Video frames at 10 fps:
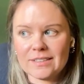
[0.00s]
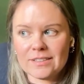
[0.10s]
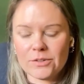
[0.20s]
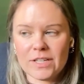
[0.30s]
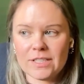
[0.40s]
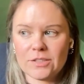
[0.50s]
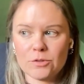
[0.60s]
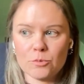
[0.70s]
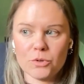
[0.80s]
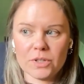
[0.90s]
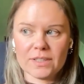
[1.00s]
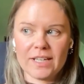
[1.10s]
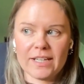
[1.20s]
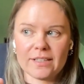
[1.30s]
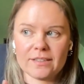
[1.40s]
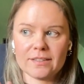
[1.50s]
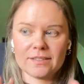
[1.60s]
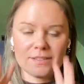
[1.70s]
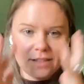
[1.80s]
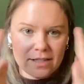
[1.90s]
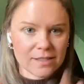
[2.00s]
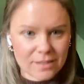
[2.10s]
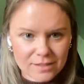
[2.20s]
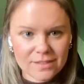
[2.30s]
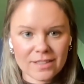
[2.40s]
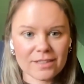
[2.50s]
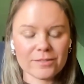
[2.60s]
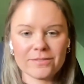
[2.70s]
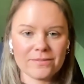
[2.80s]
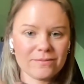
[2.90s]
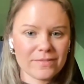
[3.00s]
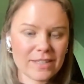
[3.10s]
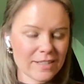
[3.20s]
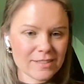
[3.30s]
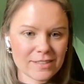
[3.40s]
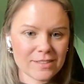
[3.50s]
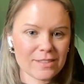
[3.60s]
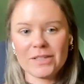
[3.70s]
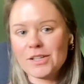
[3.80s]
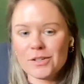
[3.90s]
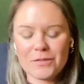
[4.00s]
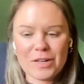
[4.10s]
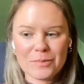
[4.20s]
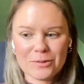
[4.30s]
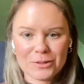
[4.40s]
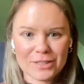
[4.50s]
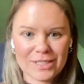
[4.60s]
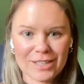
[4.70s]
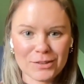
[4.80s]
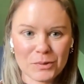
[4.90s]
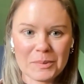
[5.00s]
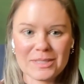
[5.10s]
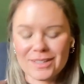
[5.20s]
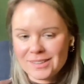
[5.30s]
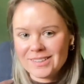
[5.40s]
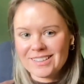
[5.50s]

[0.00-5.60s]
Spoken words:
so they do more like slices of things. But neither of them have really tackled women's health.